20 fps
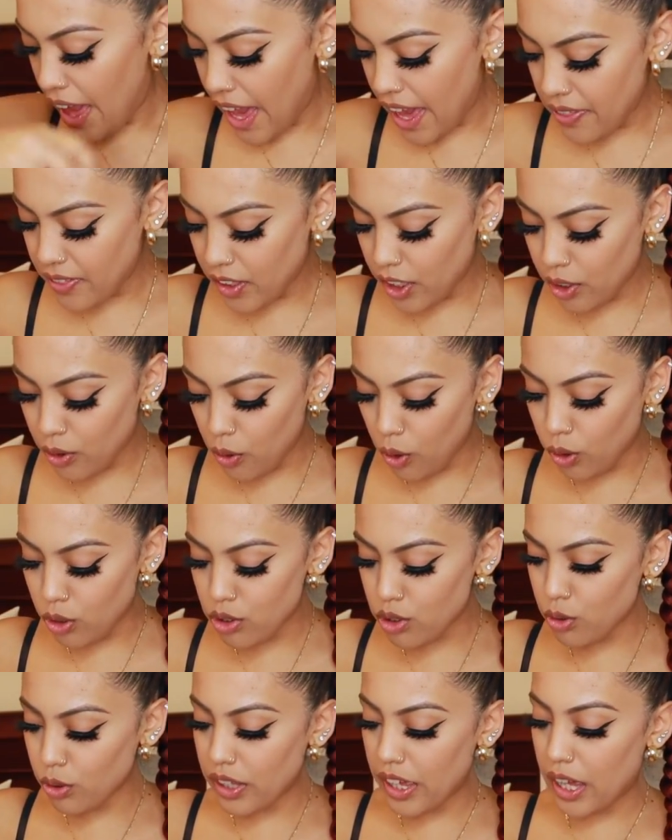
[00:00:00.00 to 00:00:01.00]
And then it
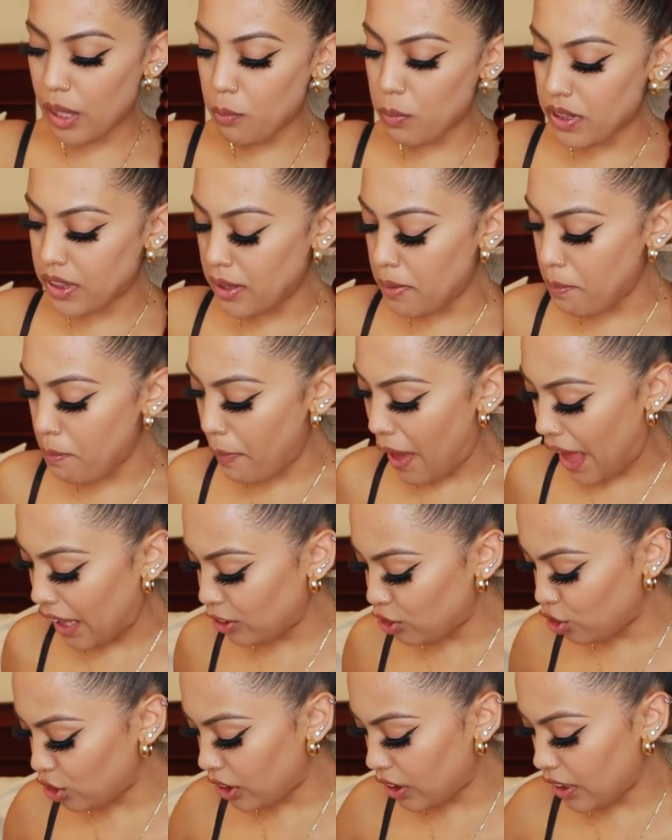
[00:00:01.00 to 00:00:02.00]
also came with the
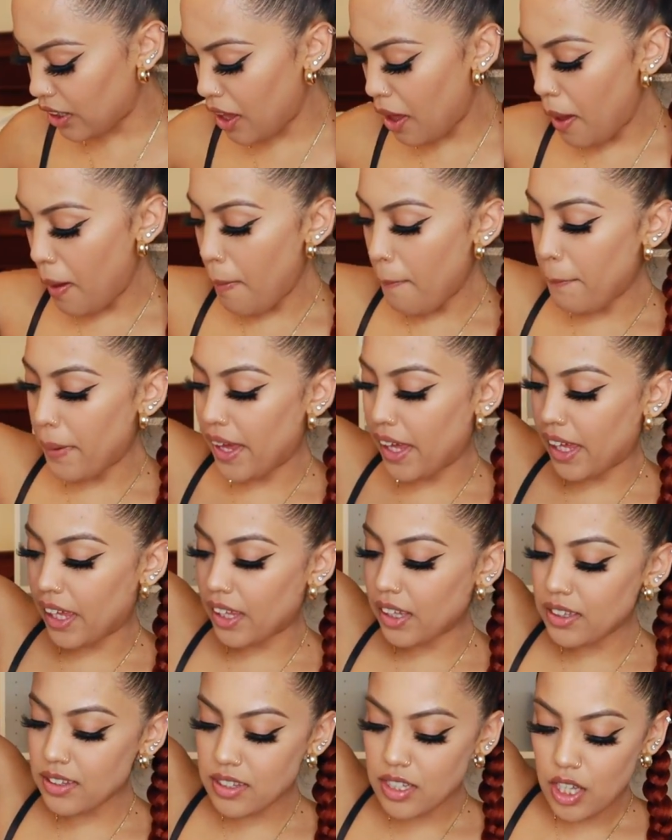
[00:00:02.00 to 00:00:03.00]
matching
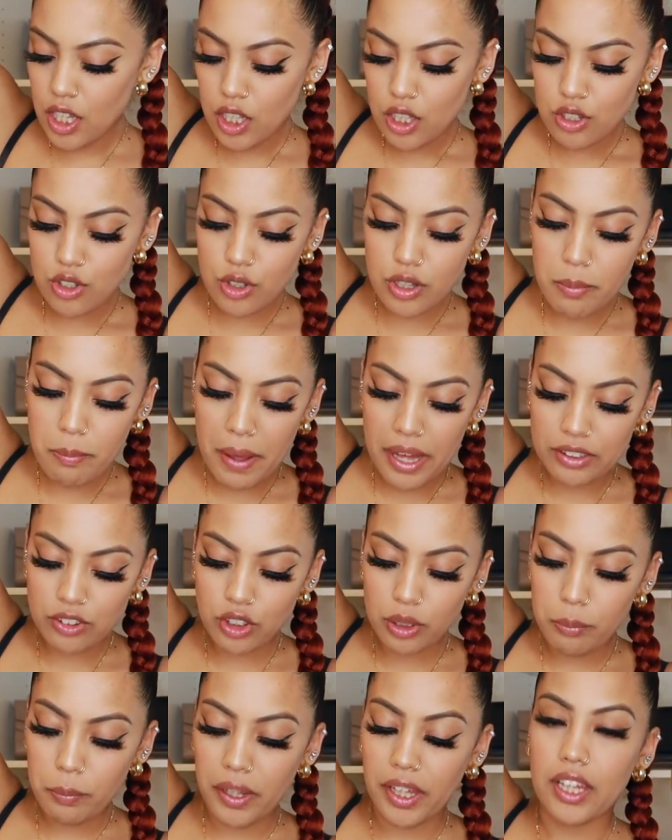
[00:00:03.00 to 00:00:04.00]
pants. So the
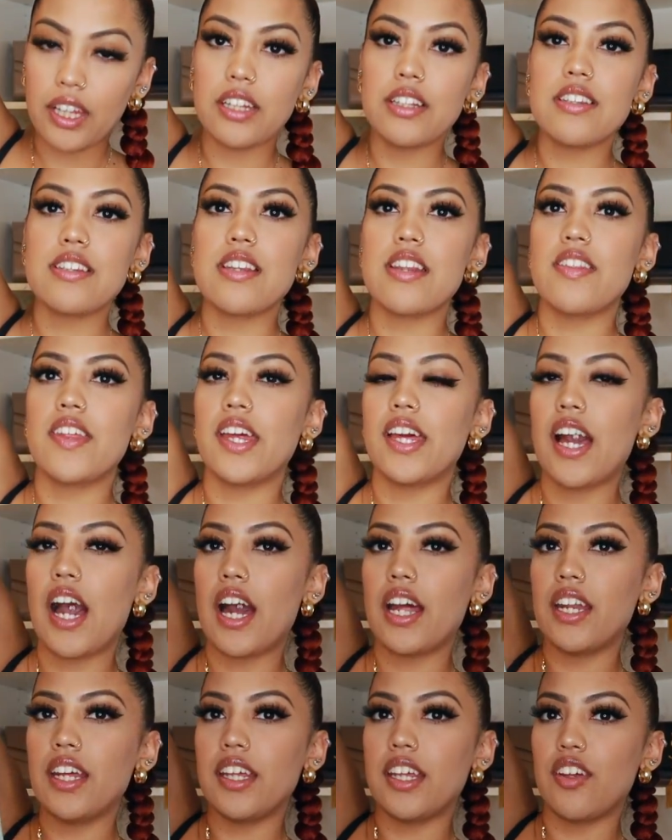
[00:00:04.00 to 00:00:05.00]
matching pants, they
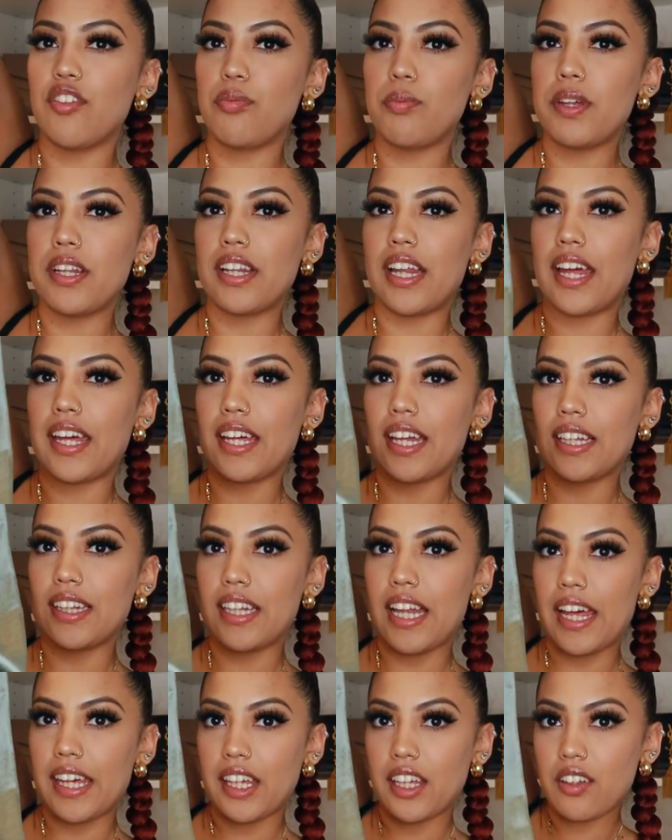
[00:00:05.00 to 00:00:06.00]
kind of give me like
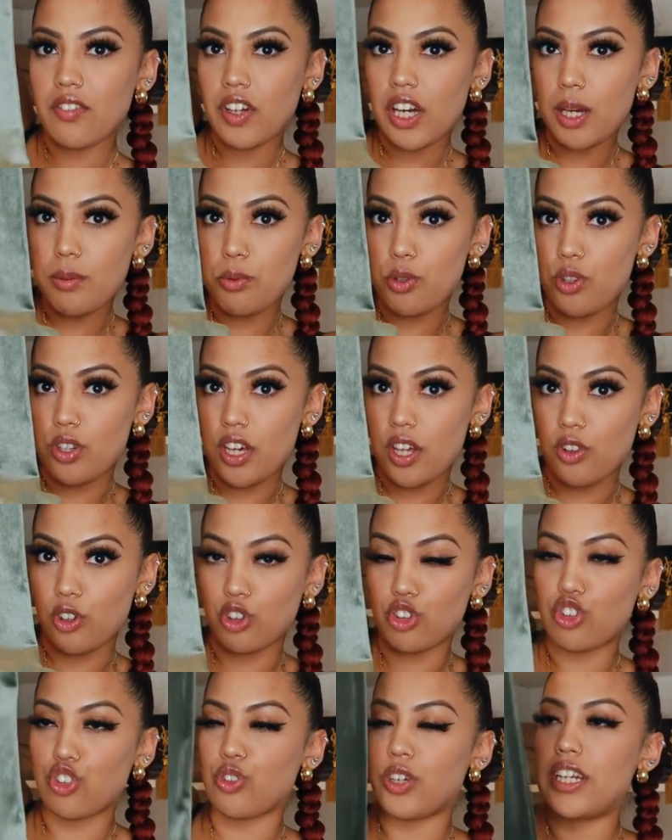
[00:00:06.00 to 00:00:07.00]
legging vibes. Yeah,
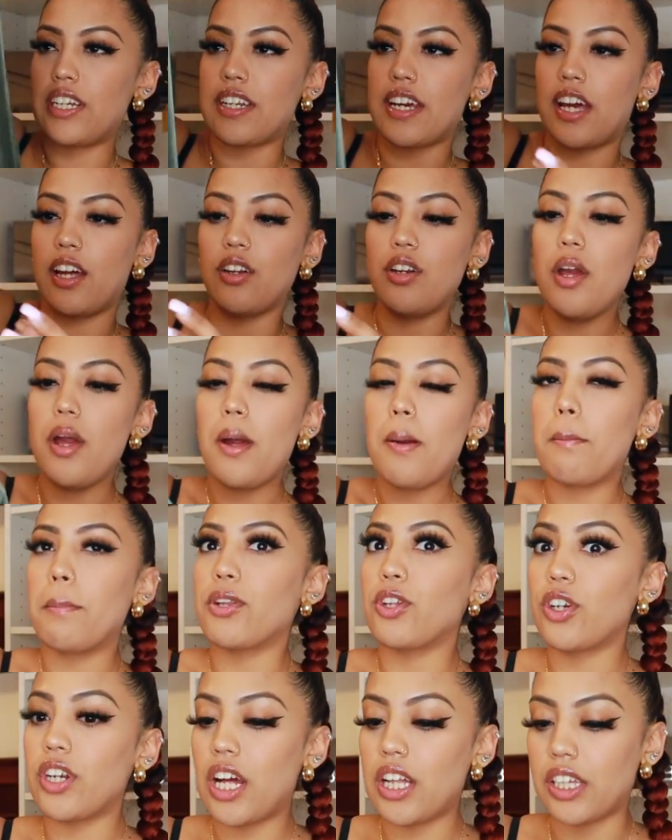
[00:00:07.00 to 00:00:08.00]
they're straight down,
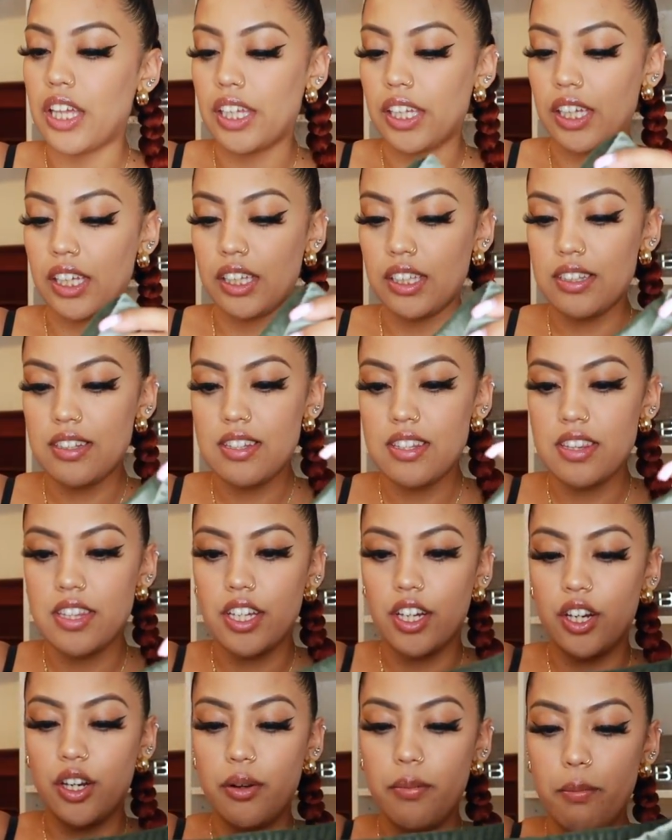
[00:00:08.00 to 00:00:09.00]
but they're not leggings.
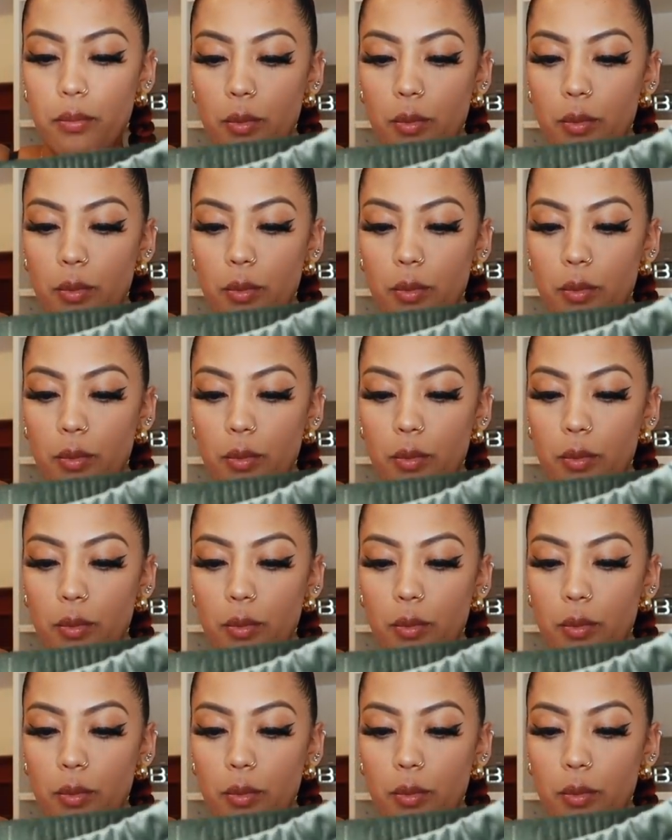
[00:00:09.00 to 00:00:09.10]
They're